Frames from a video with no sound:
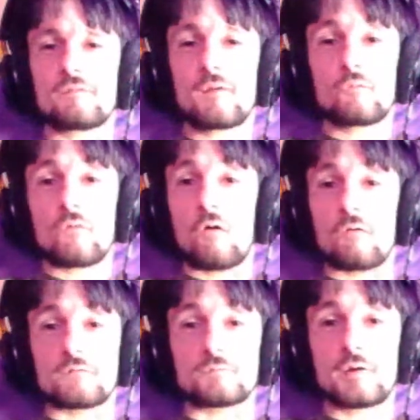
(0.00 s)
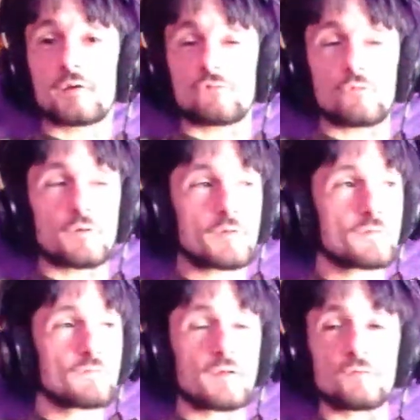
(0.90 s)
That was awesome. I enjoyed it.
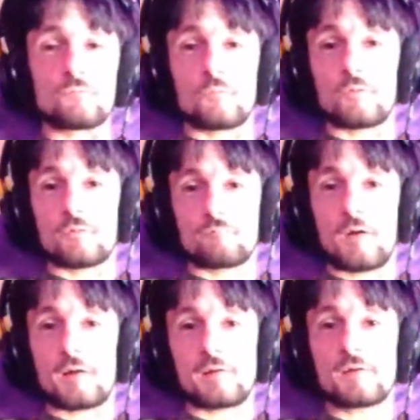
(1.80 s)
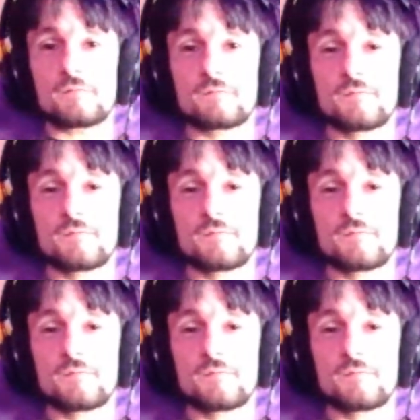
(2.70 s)
Thank you for inviting us.